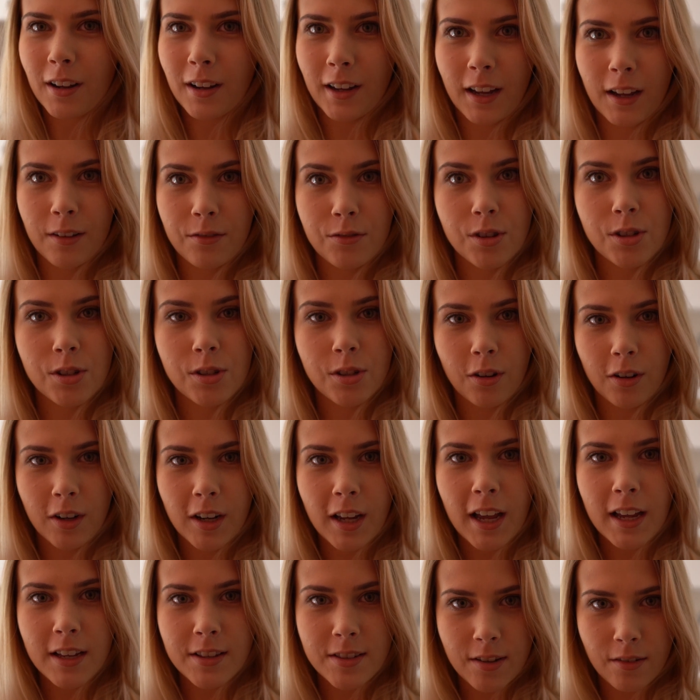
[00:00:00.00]
I have the
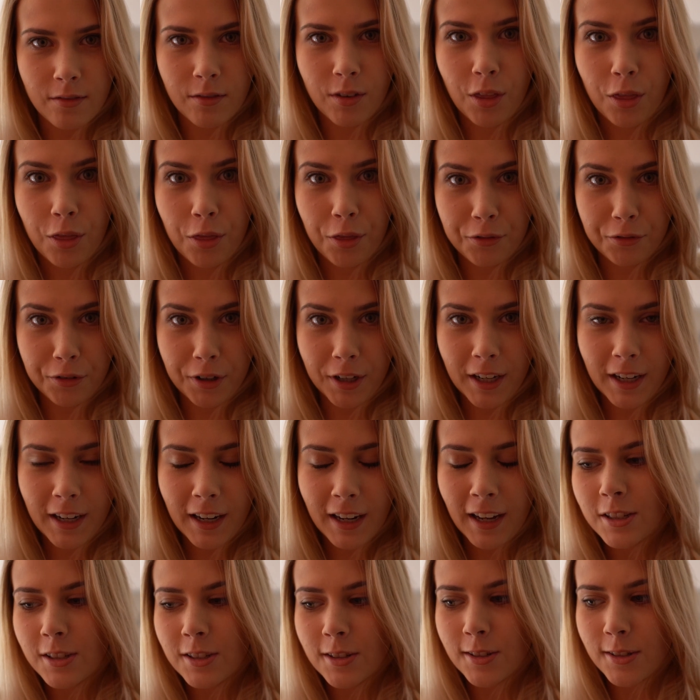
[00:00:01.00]
Sony
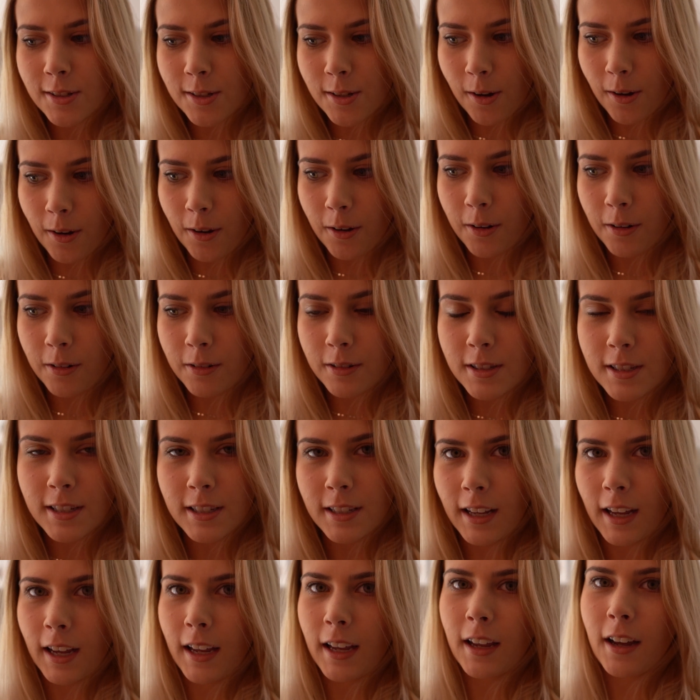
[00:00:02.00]
A7III. So
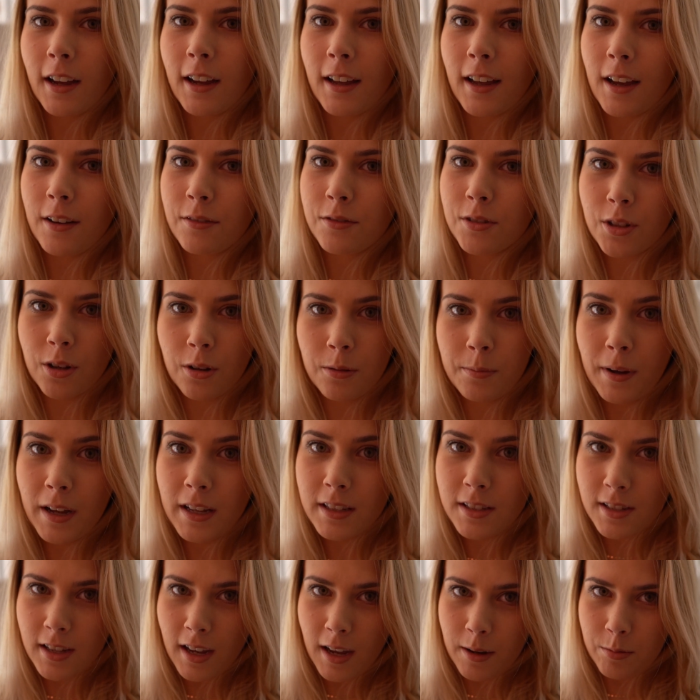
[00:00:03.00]
today I have to go
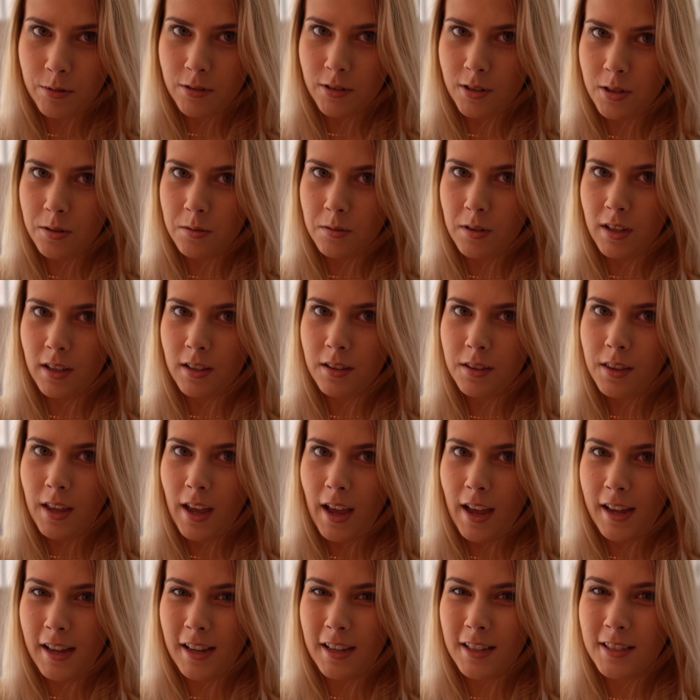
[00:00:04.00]
back to Aberystwyth
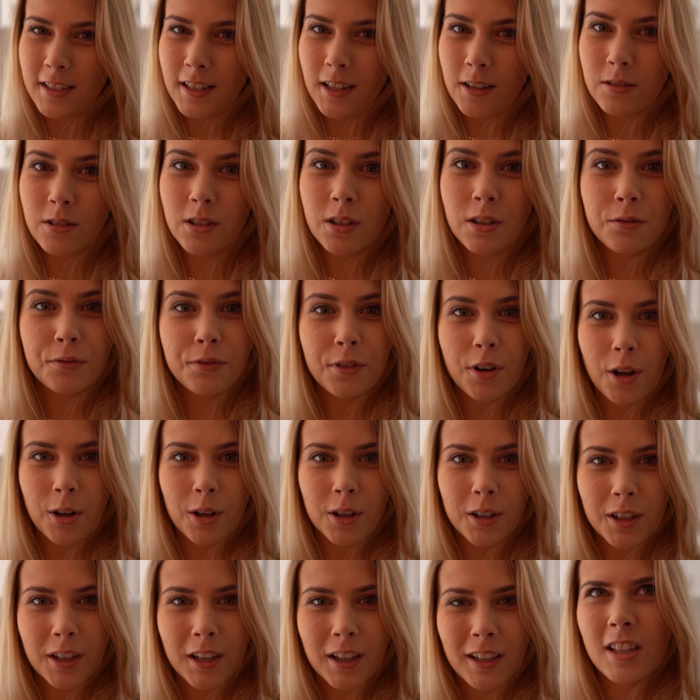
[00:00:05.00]
and I'm gonna
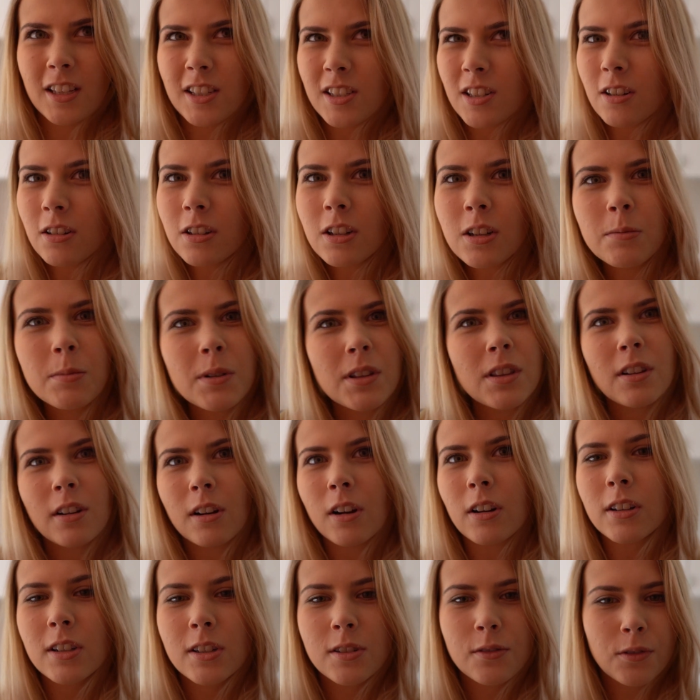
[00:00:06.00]
vlog. It's not gonna be the
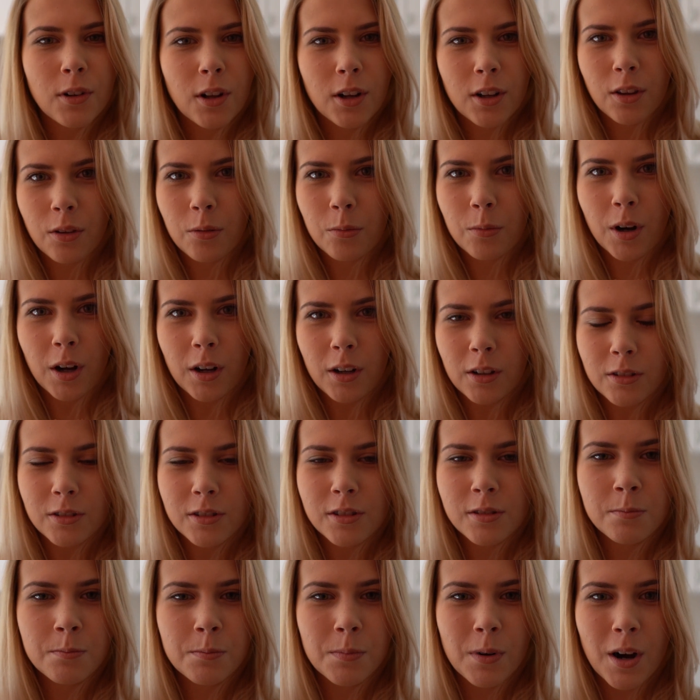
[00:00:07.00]
longest vlog in the
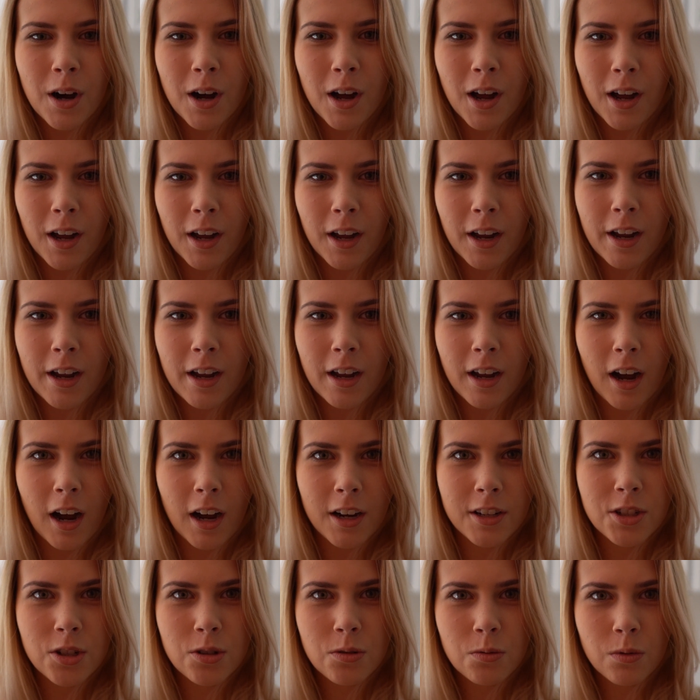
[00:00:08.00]
world, but
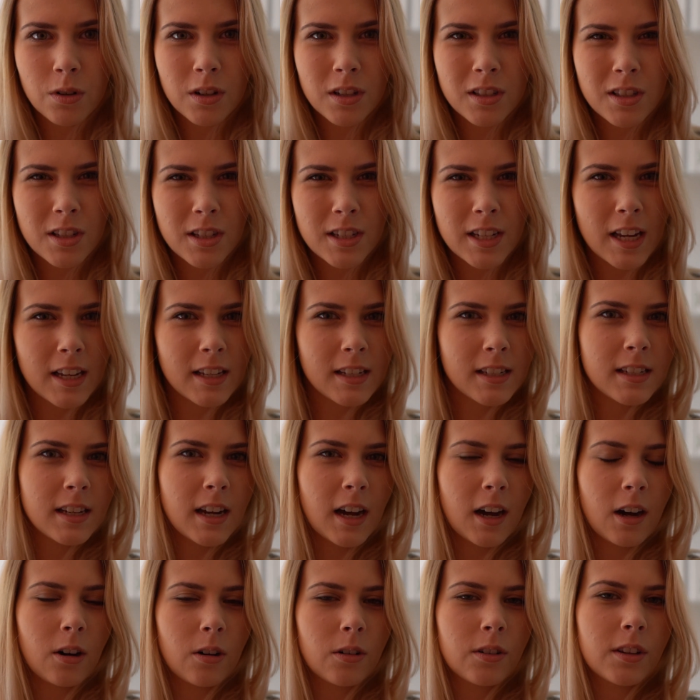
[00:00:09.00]
I just wanted to test
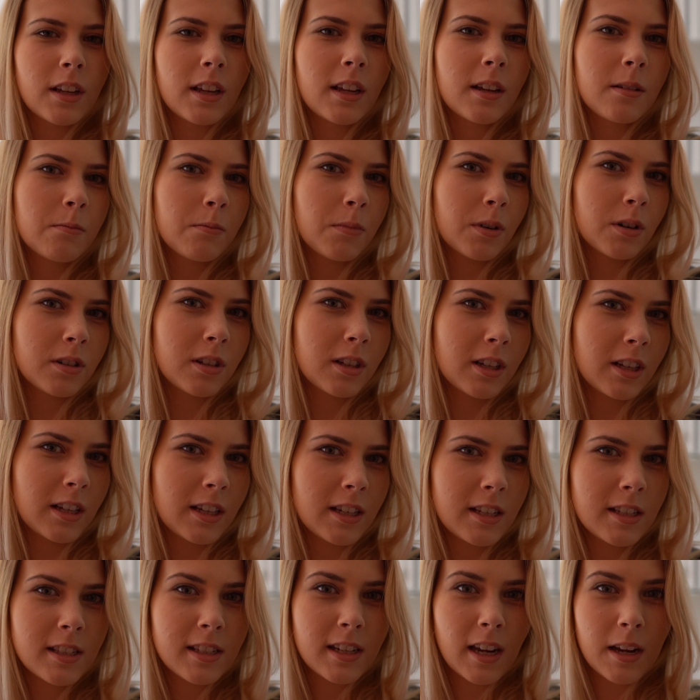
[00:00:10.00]
out the
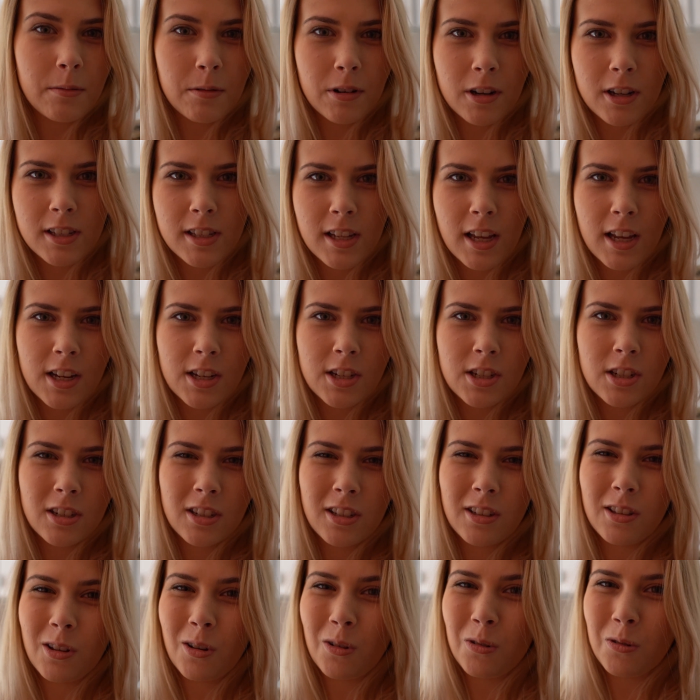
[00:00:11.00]
in-body
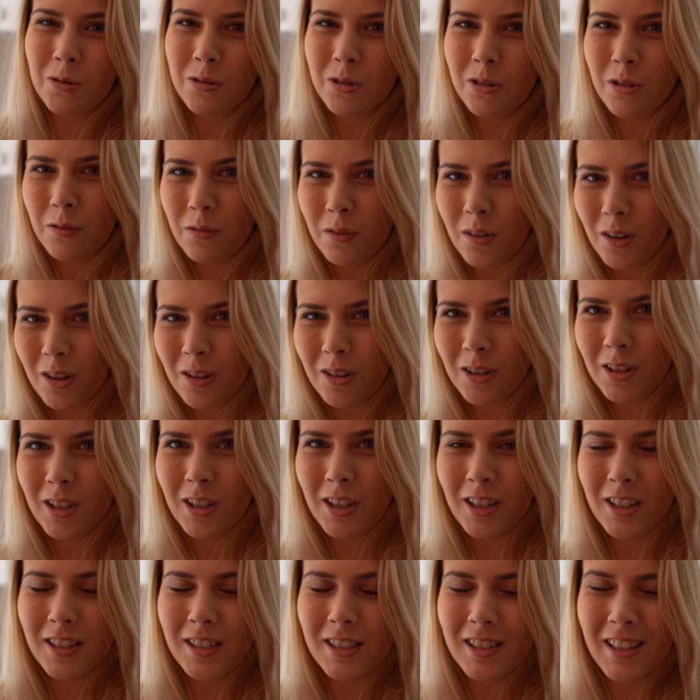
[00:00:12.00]
stabilization, the
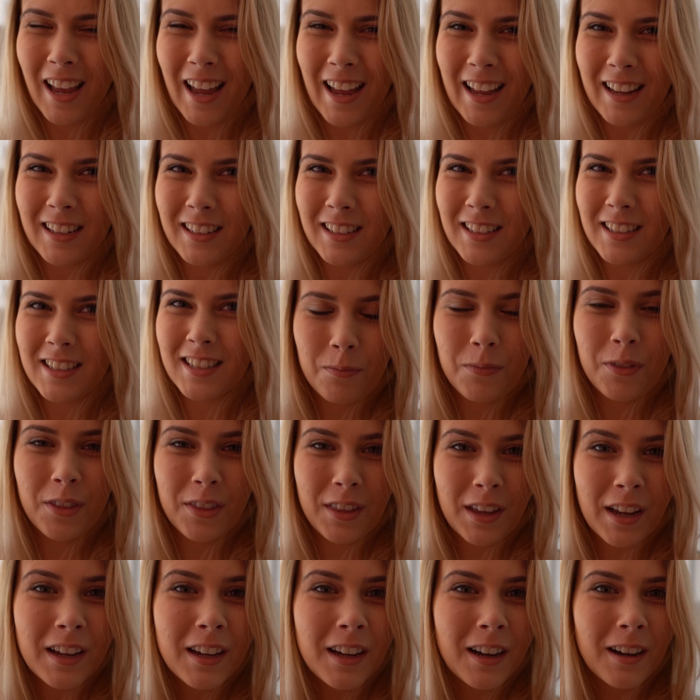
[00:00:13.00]
autofocus, and
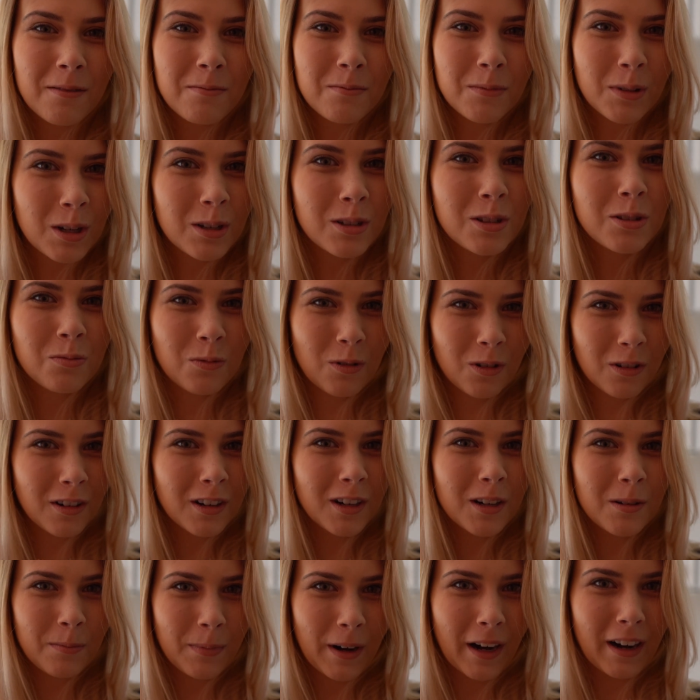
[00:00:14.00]
the thing I'm most
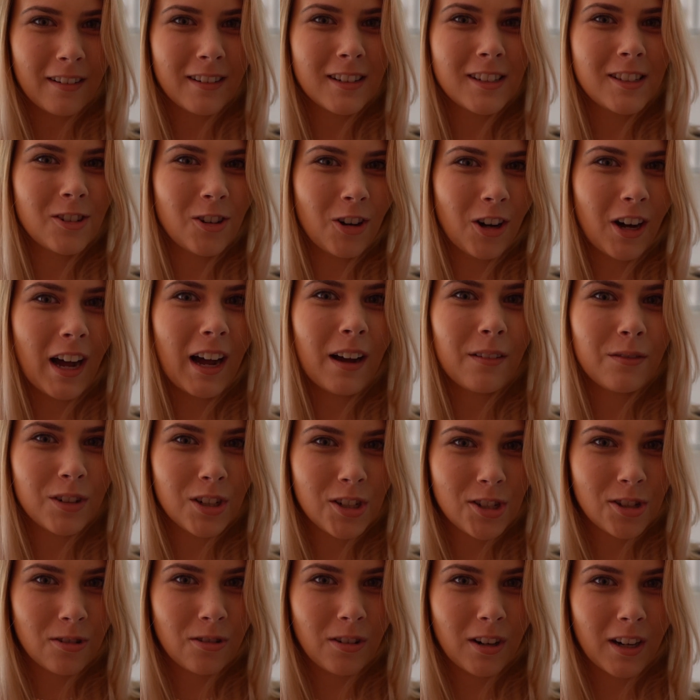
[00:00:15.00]
worried about is not having
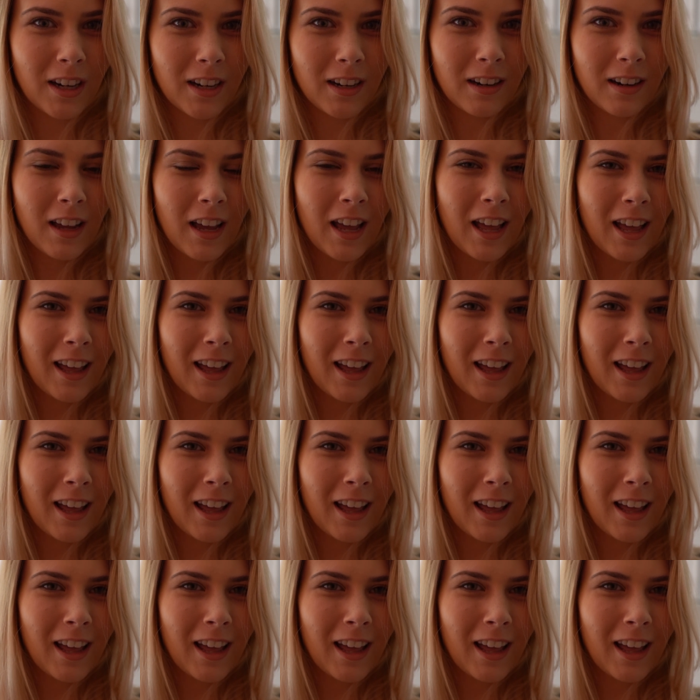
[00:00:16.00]
a screen.